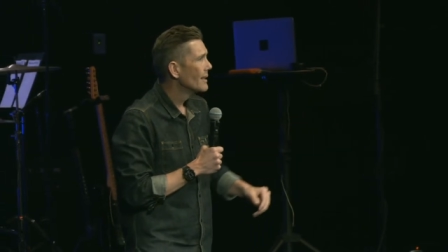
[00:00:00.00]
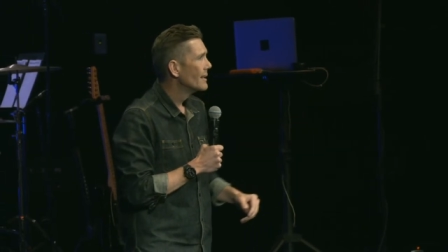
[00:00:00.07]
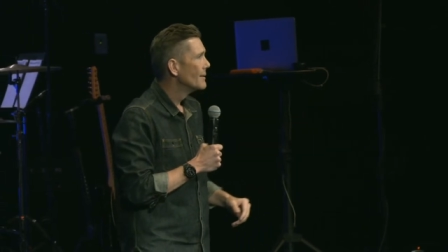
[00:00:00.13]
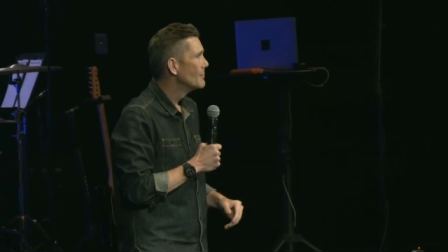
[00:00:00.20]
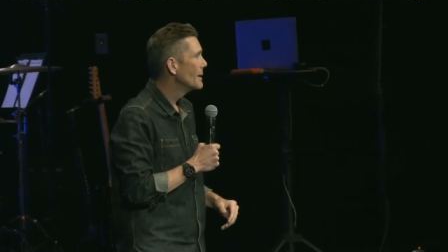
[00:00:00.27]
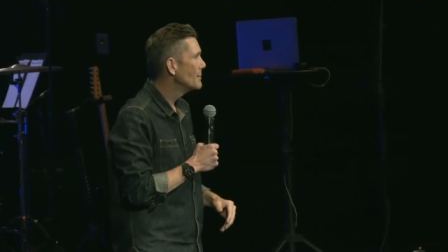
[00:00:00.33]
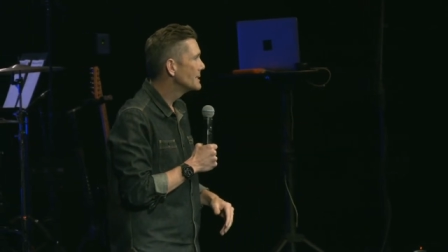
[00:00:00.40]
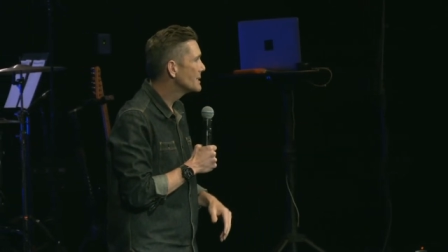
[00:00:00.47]

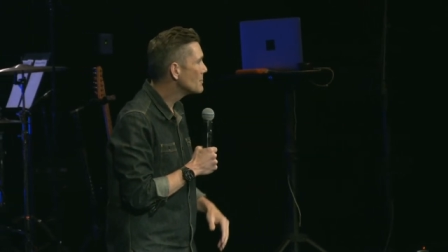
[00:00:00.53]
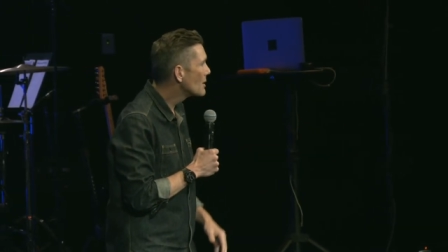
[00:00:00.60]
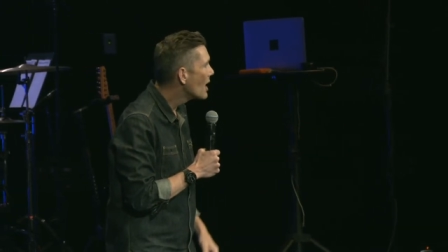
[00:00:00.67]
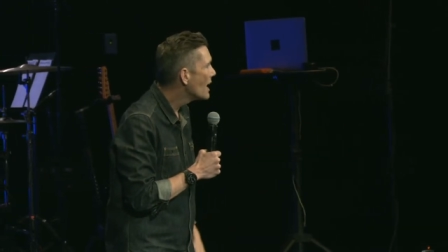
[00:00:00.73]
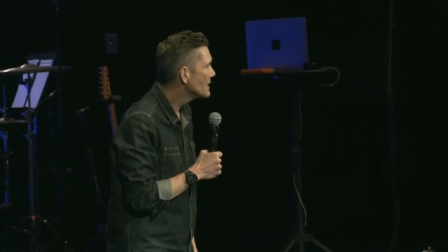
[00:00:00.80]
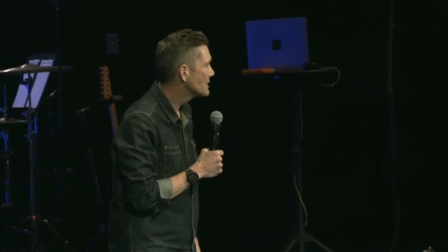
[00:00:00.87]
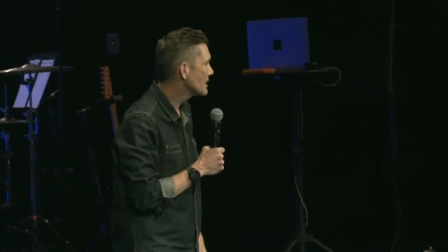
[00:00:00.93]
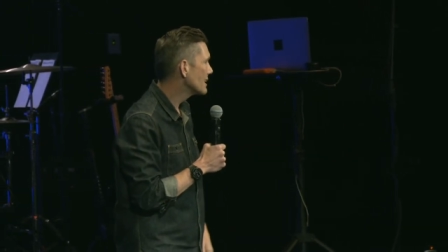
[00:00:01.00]
maybe some
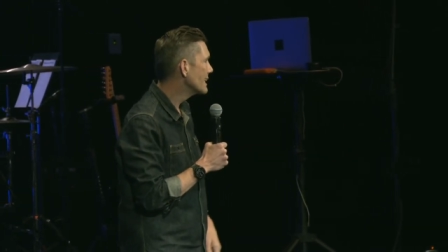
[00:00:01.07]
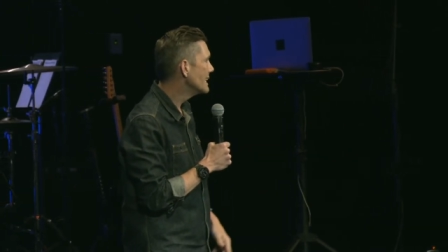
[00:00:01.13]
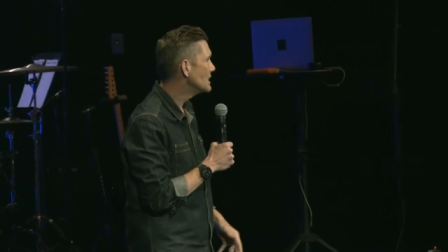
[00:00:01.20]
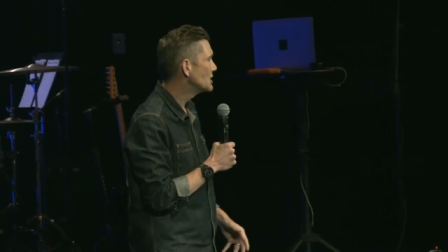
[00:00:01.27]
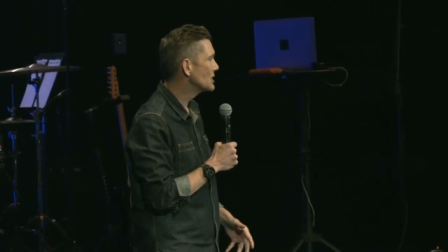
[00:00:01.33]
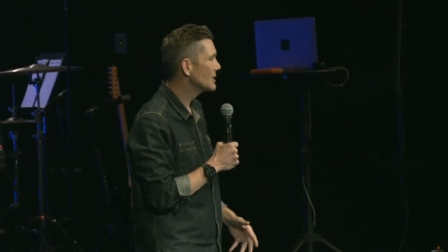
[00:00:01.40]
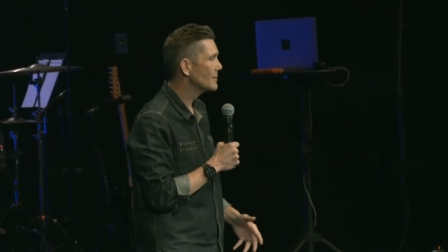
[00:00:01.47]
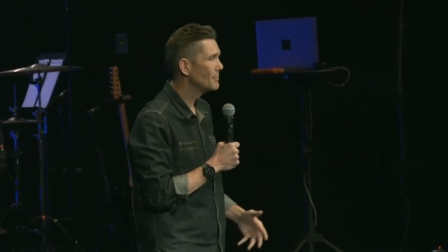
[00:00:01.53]

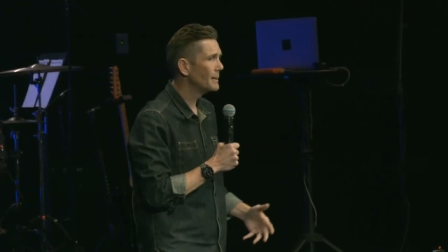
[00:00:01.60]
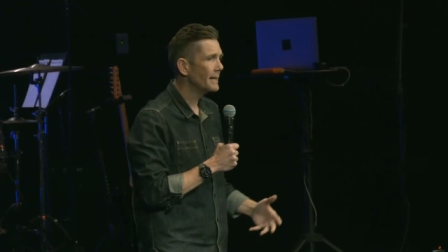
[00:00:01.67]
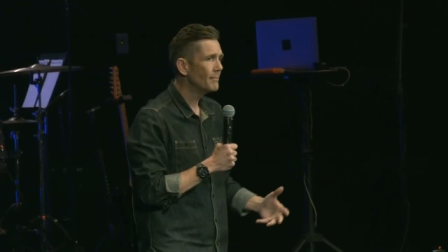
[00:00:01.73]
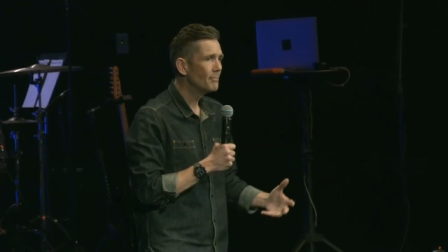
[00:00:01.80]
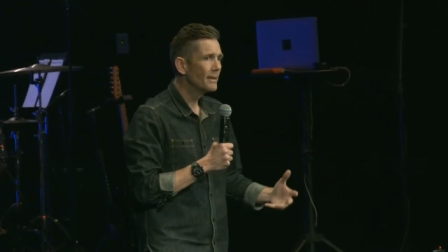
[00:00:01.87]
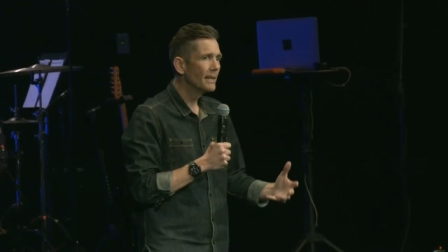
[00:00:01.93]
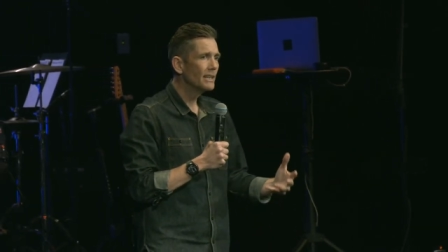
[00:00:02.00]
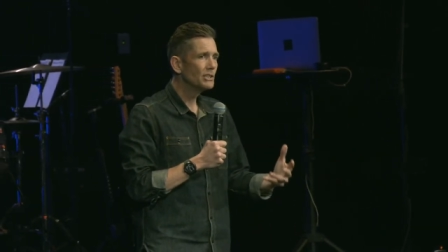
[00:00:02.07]
consolation, but
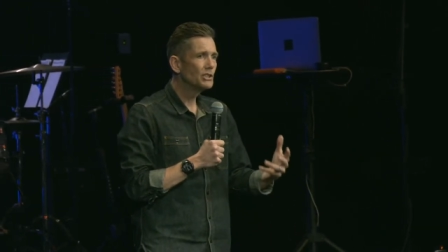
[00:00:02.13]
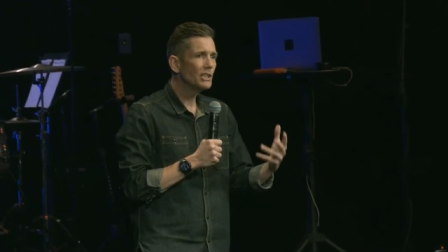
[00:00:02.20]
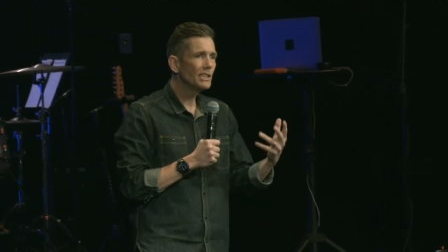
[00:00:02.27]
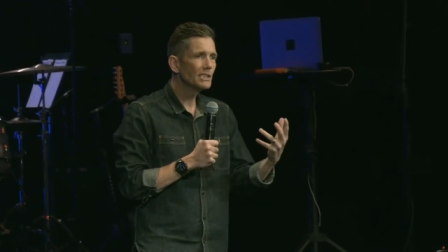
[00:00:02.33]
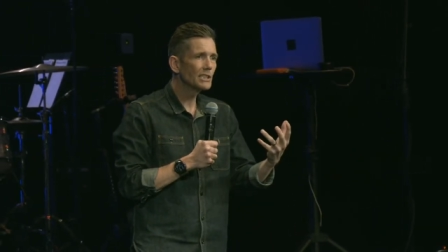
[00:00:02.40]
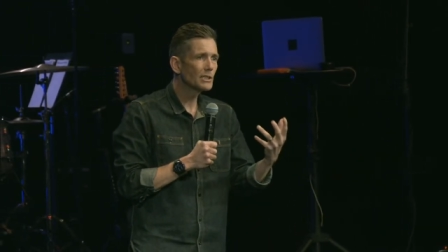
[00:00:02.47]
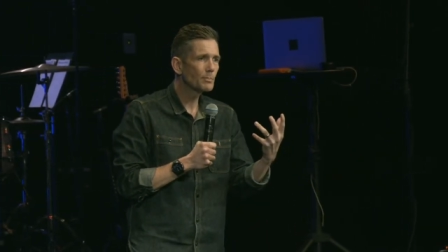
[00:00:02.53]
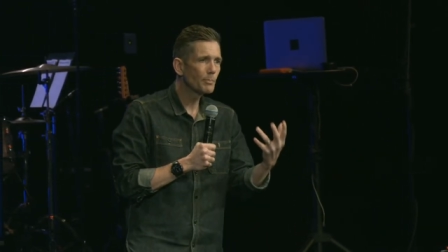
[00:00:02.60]

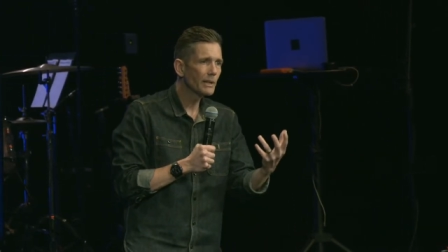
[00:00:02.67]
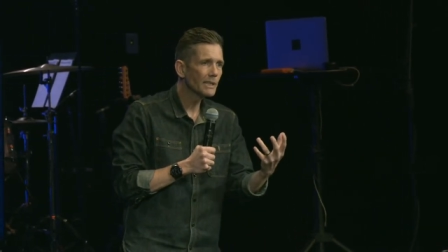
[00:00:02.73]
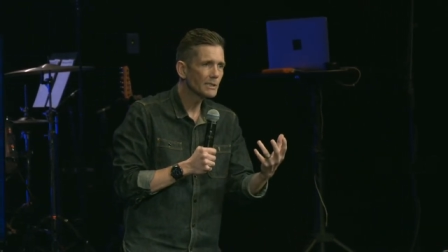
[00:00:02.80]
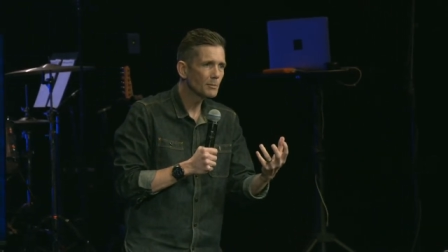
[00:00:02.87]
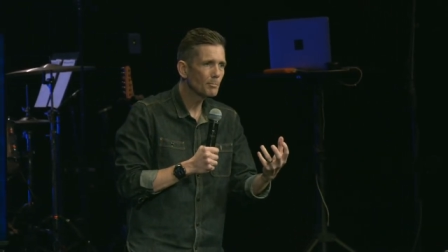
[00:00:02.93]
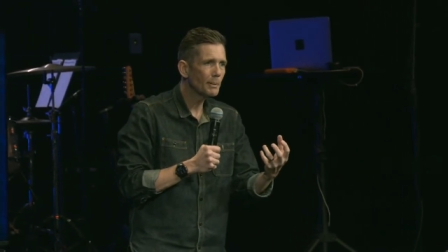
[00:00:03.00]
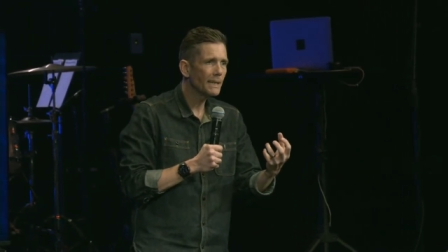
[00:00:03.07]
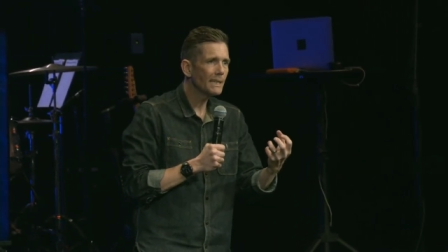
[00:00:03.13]
Jesus brings
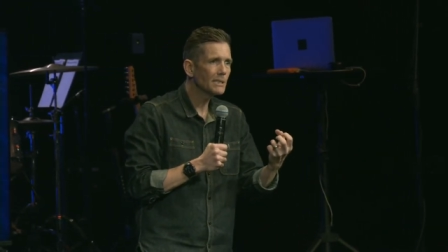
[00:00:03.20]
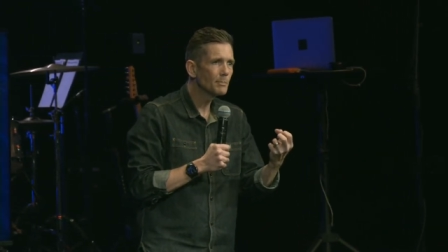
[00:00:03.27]
peace,